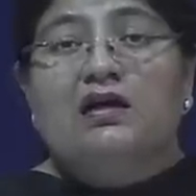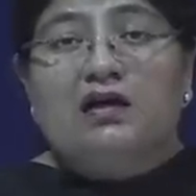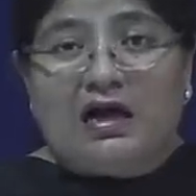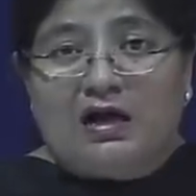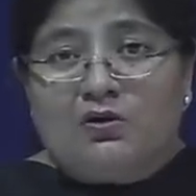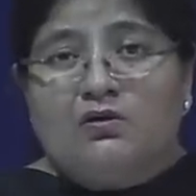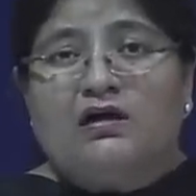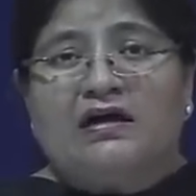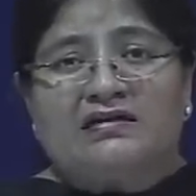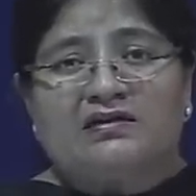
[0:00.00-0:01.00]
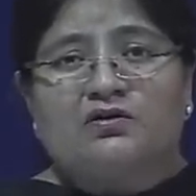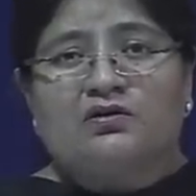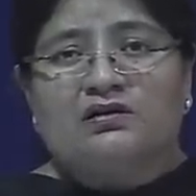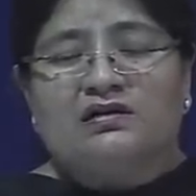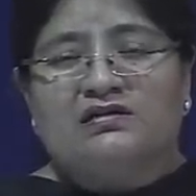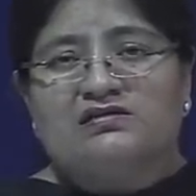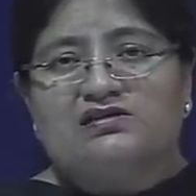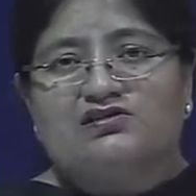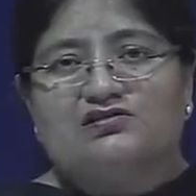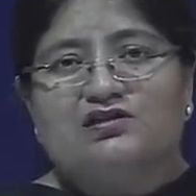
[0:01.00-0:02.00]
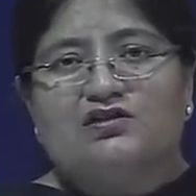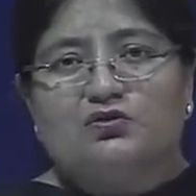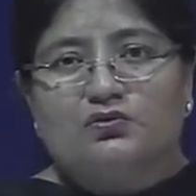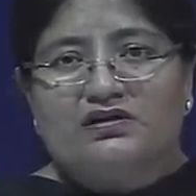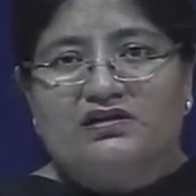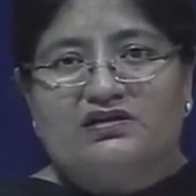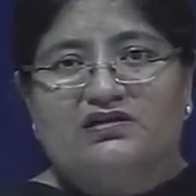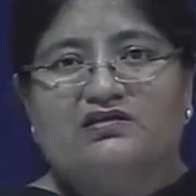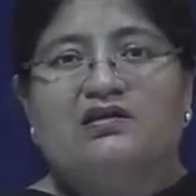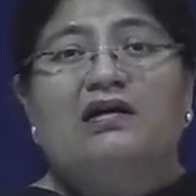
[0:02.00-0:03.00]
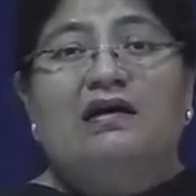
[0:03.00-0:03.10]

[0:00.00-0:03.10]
how other organizations are doing it,